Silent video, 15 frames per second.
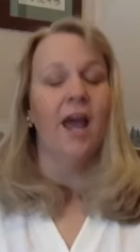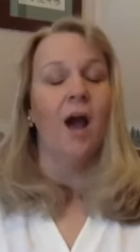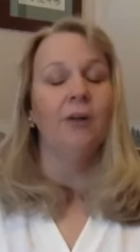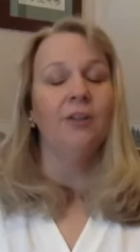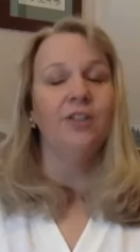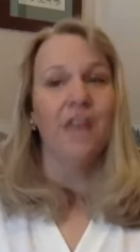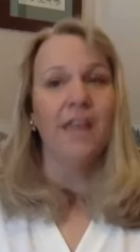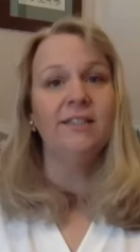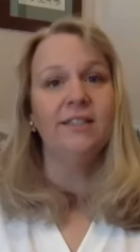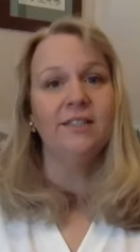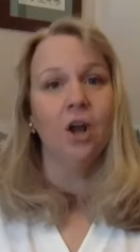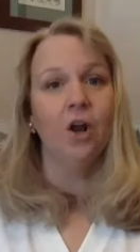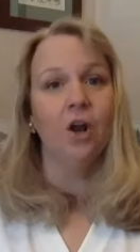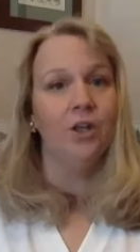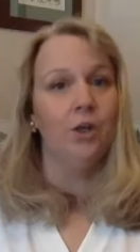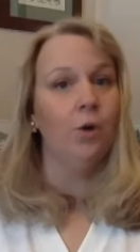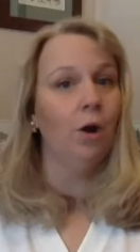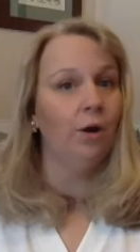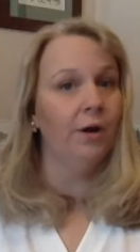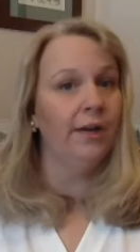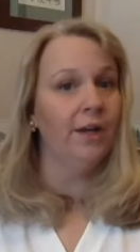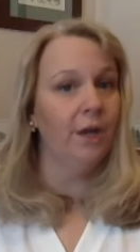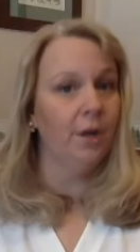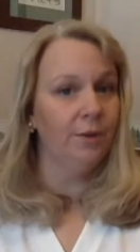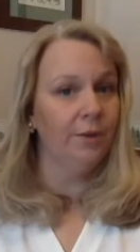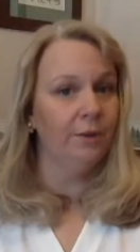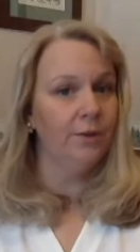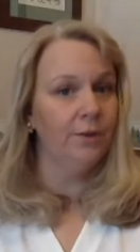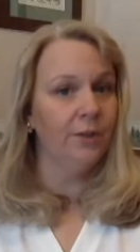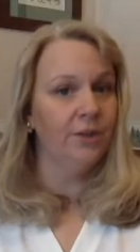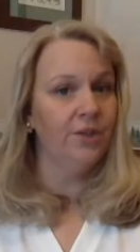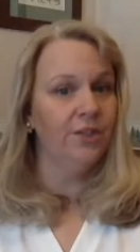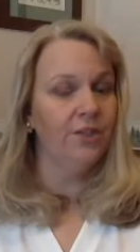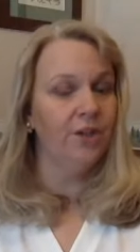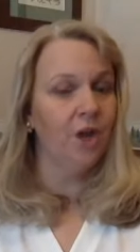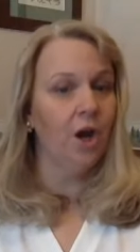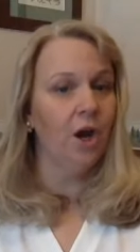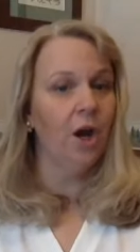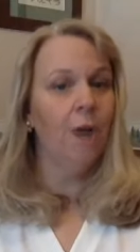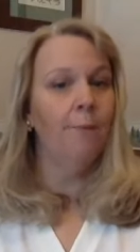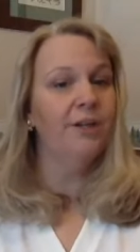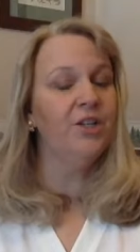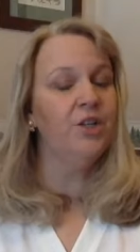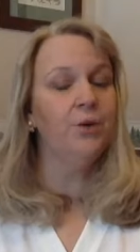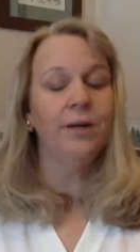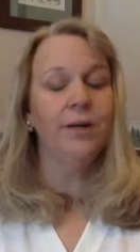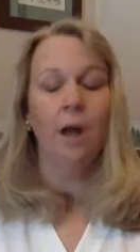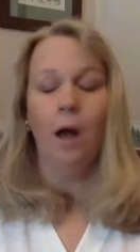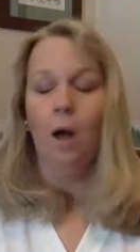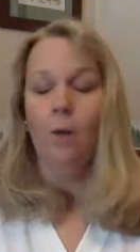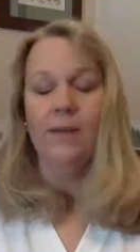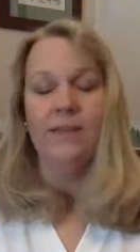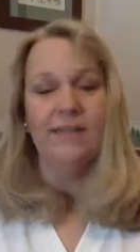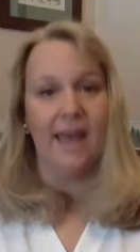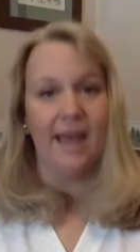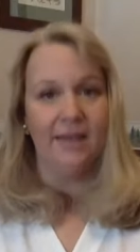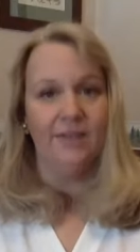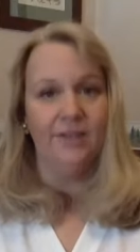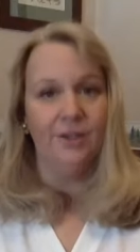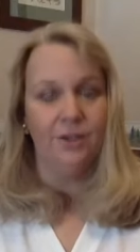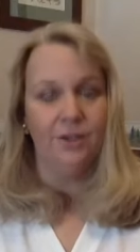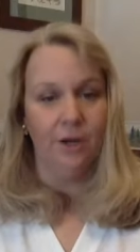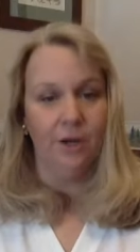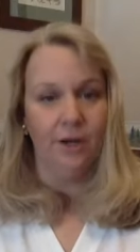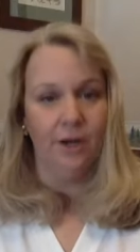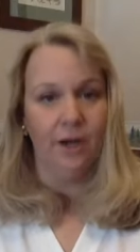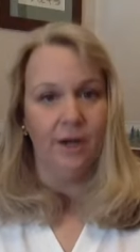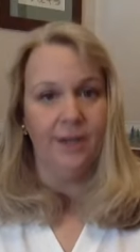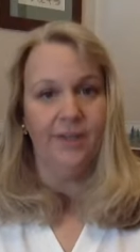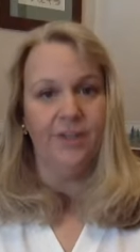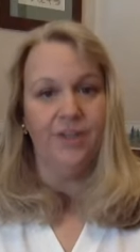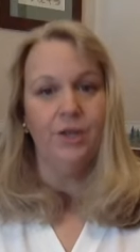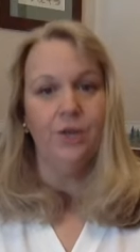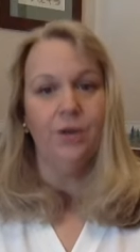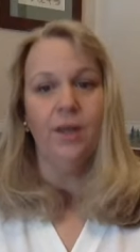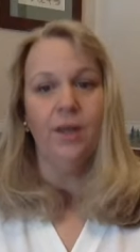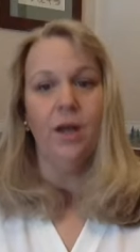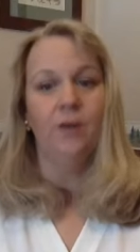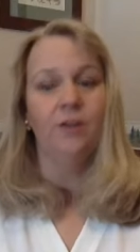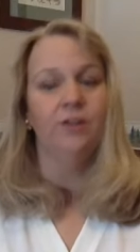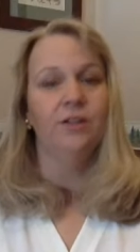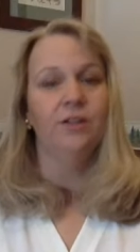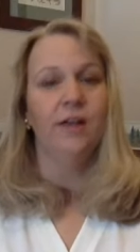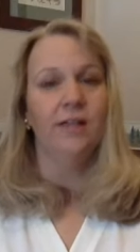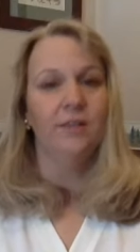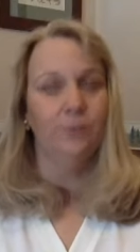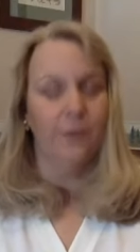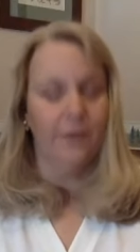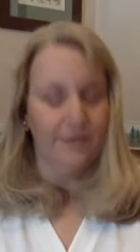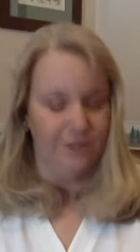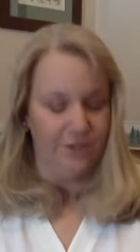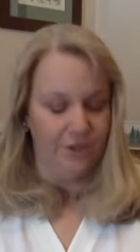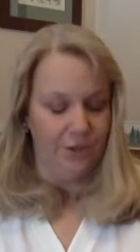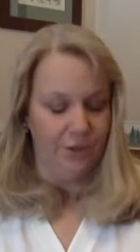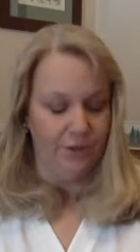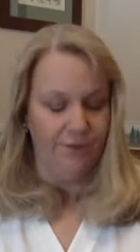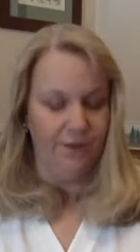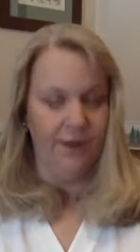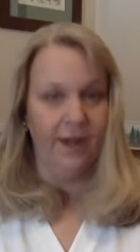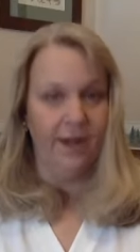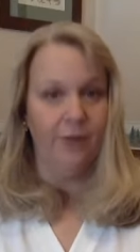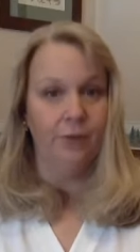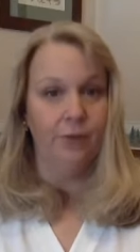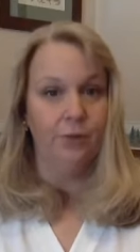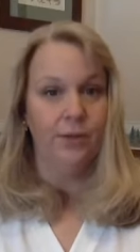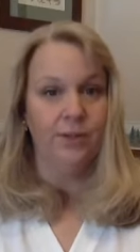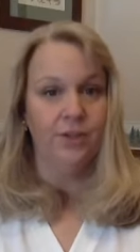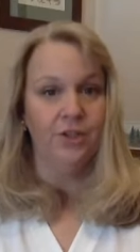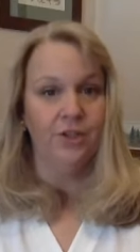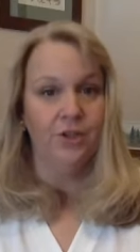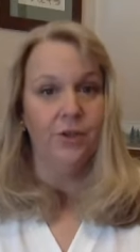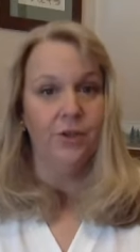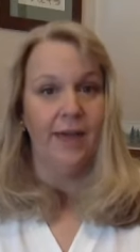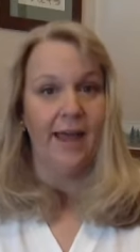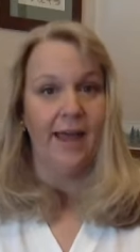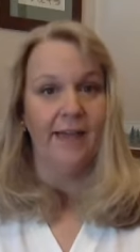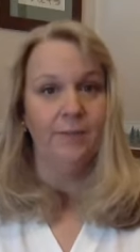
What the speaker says: Chances are you already know what those questions are, but you can always ask your target audience. You can go, there's lots of ways that you can find out those questions. You can ask